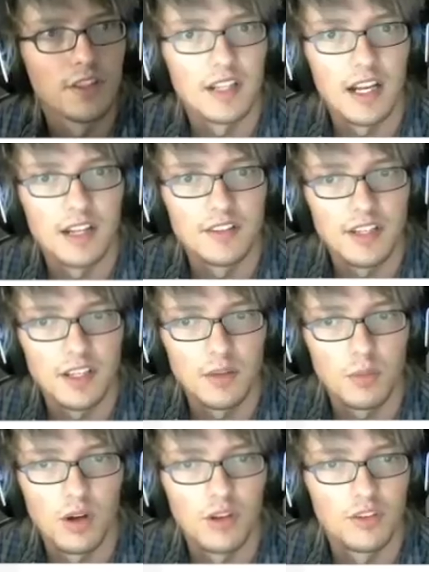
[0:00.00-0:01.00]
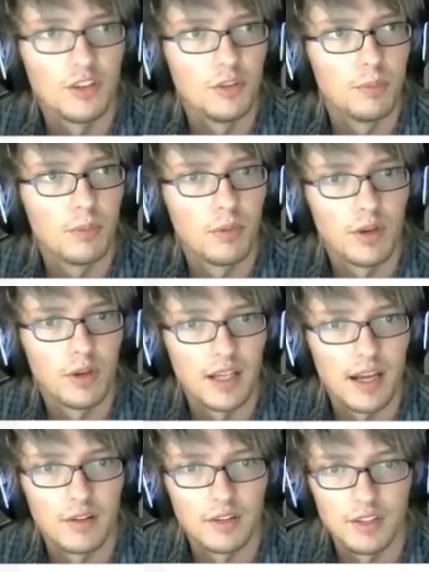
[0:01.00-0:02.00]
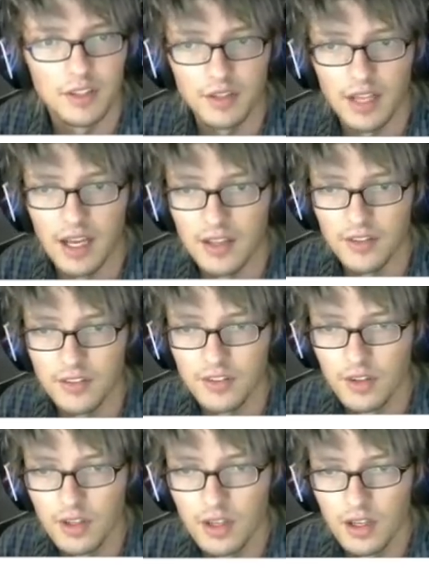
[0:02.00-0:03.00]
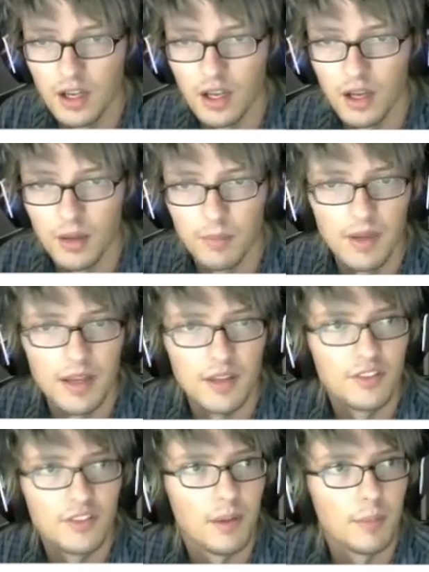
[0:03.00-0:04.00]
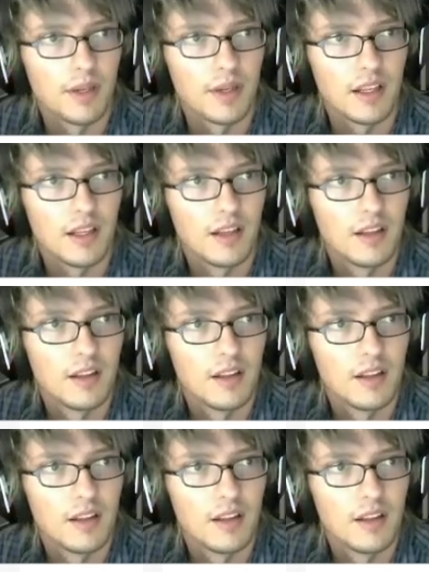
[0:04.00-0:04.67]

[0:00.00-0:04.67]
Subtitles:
that I did want to point out to you guys, as somebody